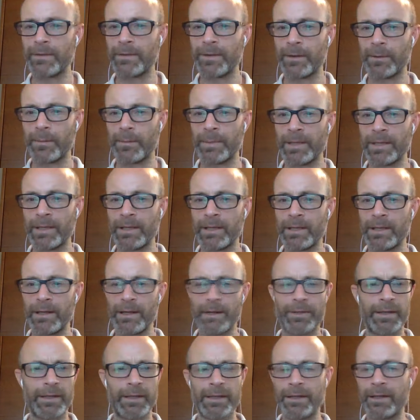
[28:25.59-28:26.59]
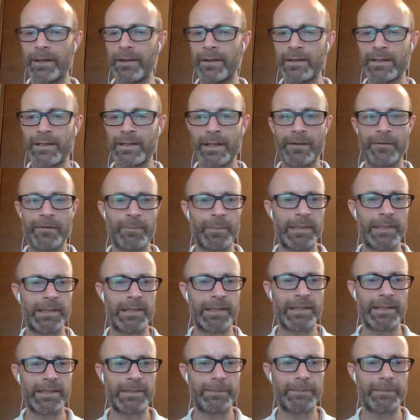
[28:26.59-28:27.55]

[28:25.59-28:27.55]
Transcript: There'll be, I think, another set of meetings.